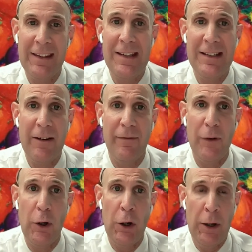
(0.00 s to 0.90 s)
Ki
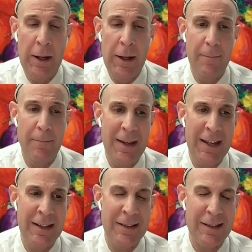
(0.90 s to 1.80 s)
Tavo
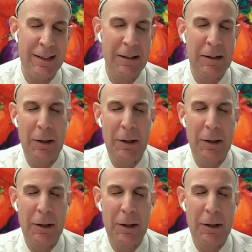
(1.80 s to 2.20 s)
means